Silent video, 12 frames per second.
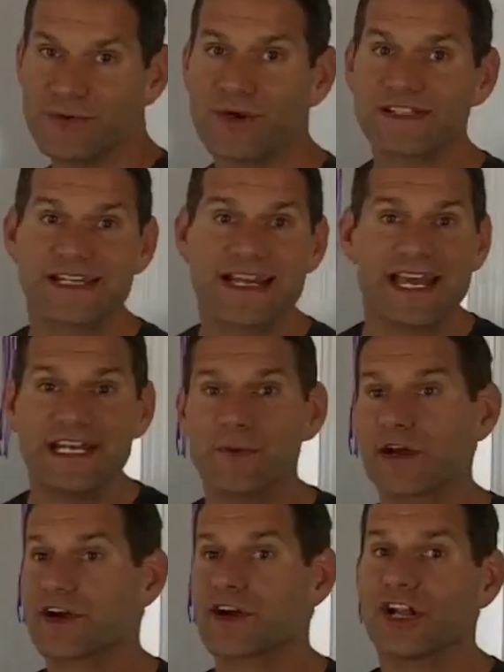wasn't
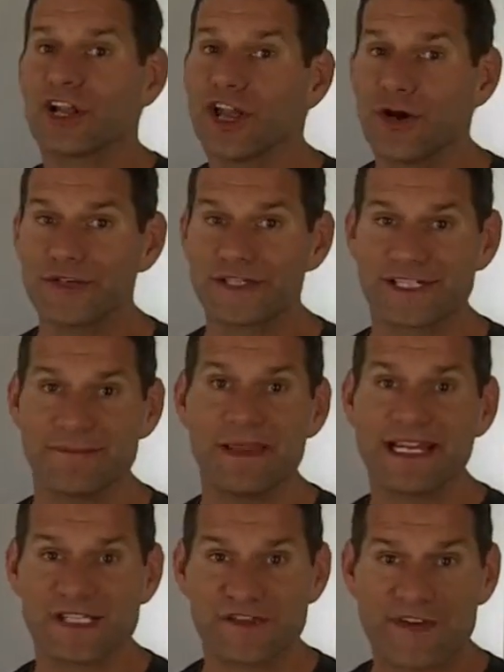anywhere close to
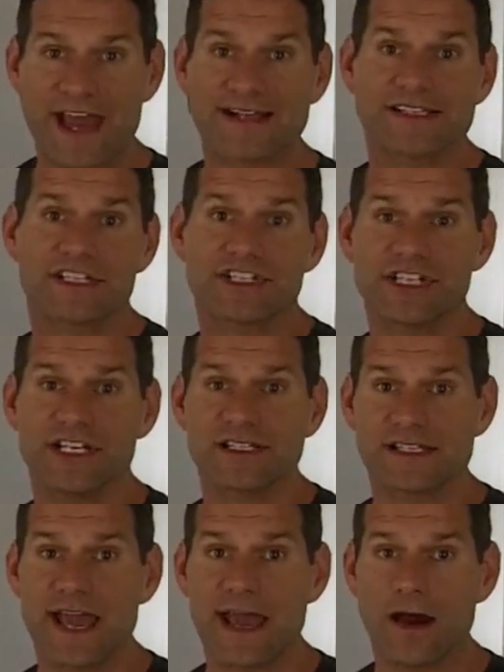being as fast as she
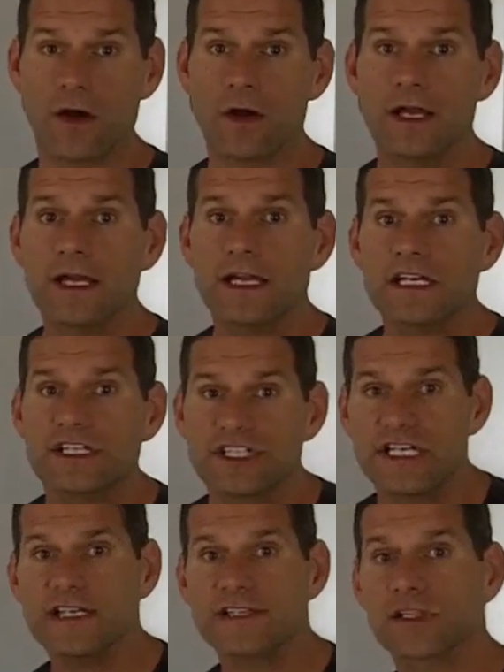is now.
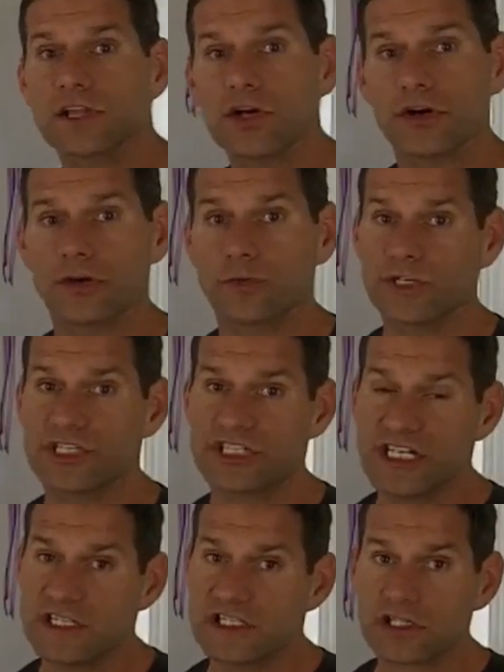She's learned when
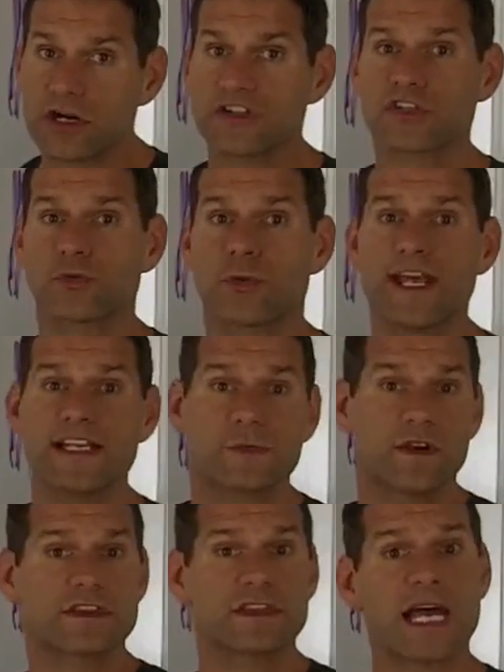she starts a race
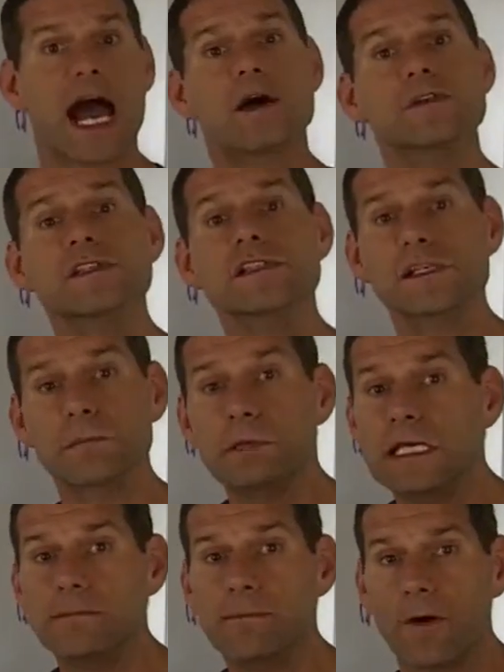with thousands of
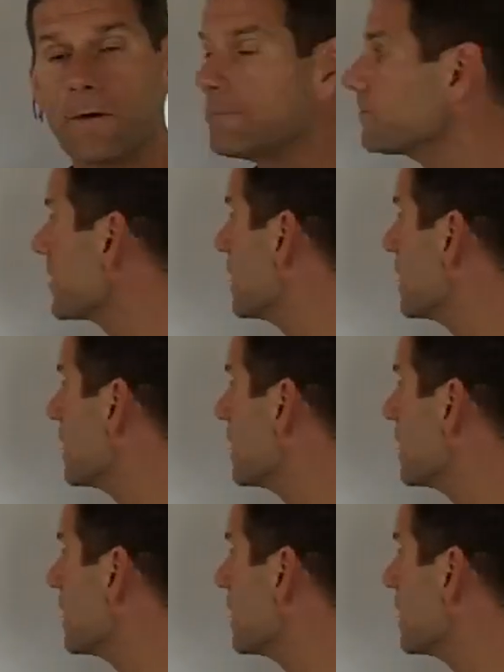people